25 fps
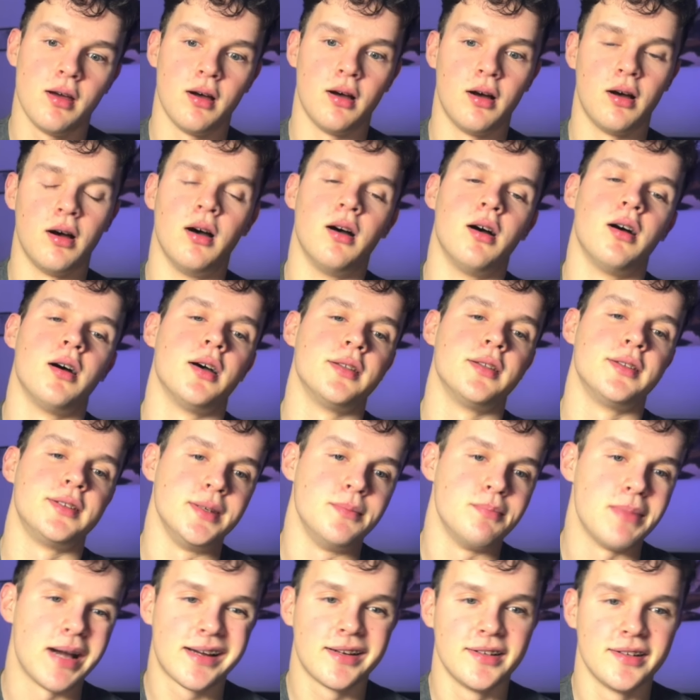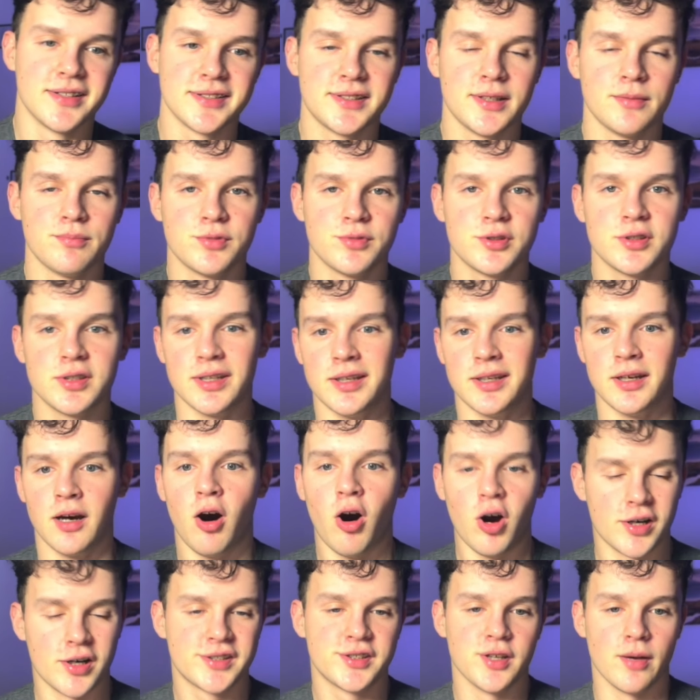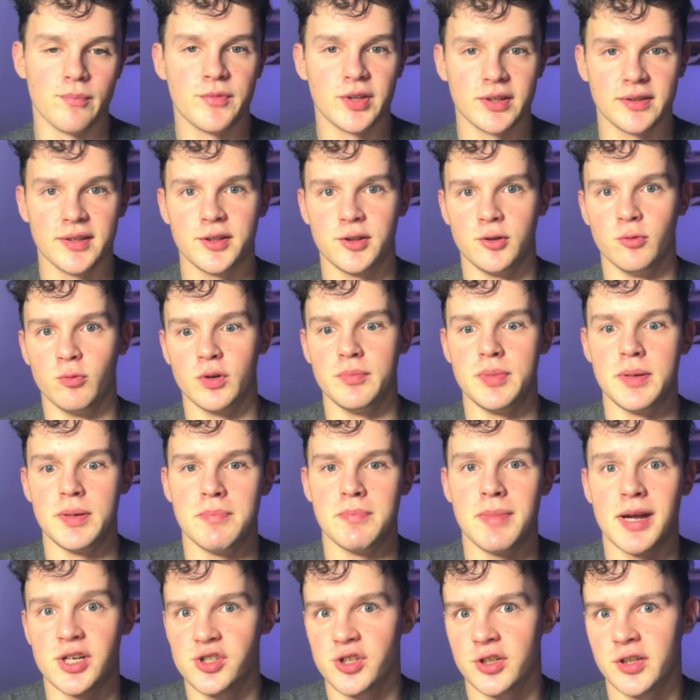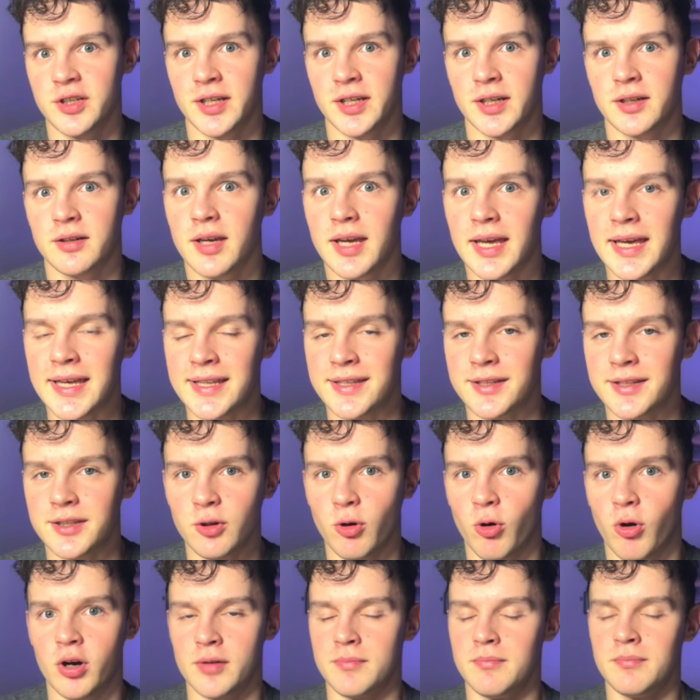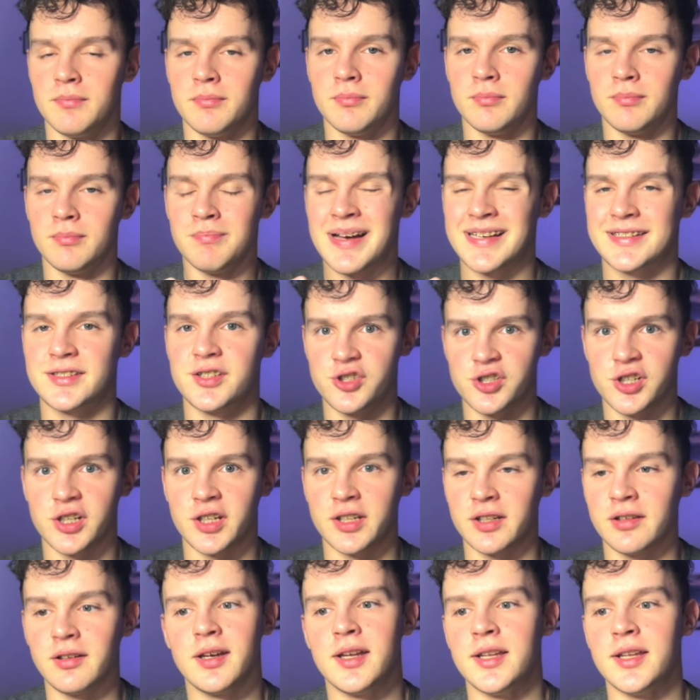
the mechanisms are something that you would be mentioning in your messaging,